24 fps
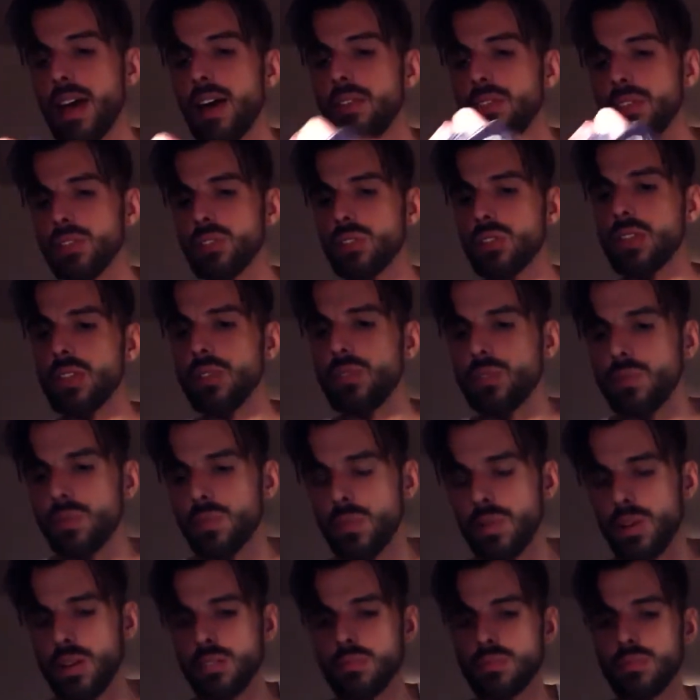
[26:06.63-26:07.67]
having to give
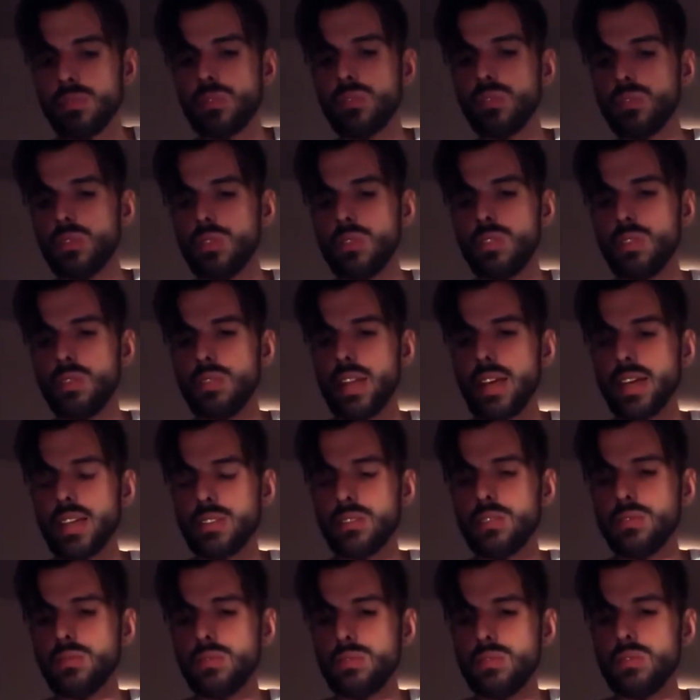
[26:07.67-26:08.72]
like
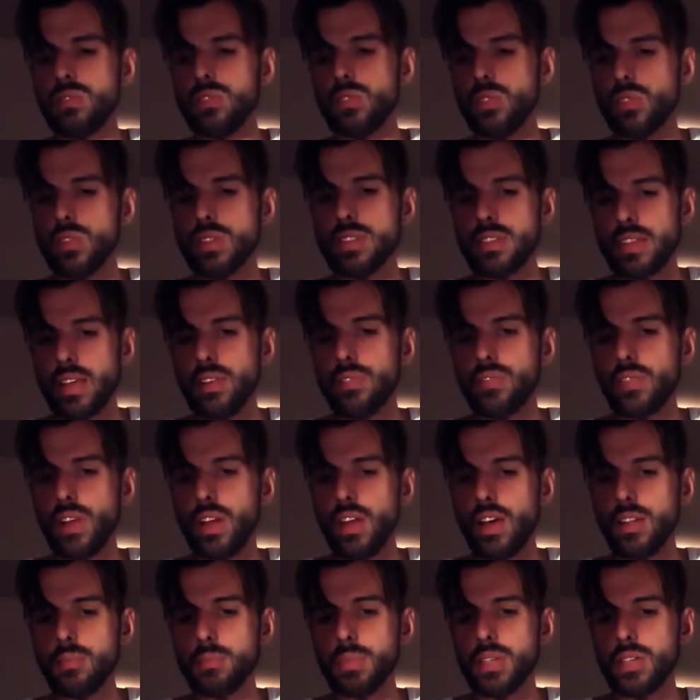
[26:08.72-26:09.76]
to yourself a
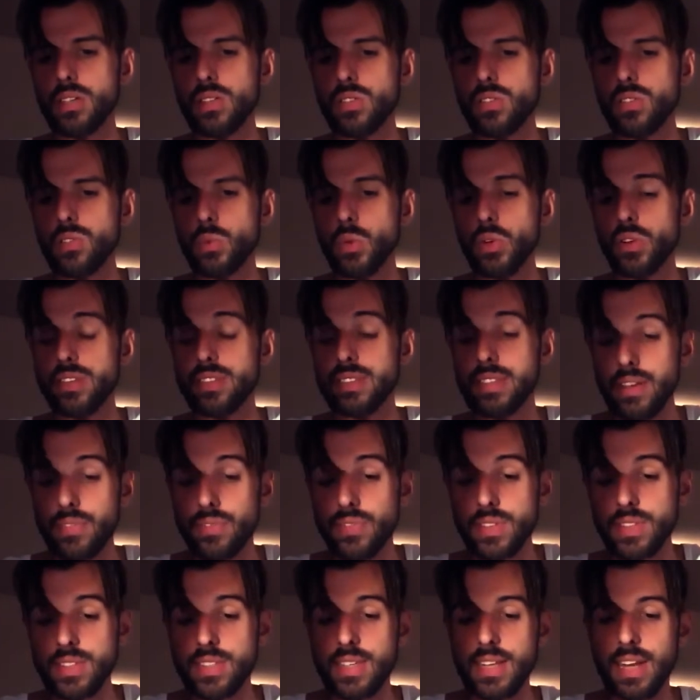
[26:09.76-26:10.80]
lot because you were in
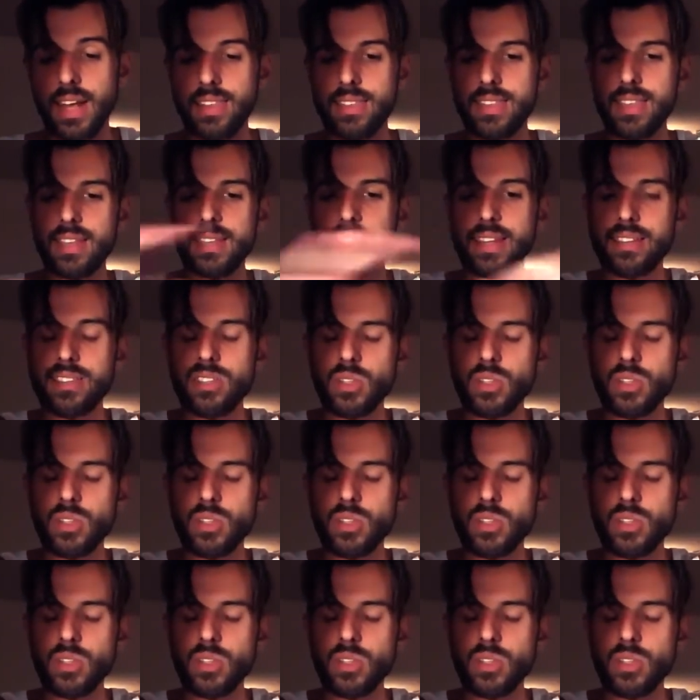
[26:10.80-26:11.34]
deficit. I think that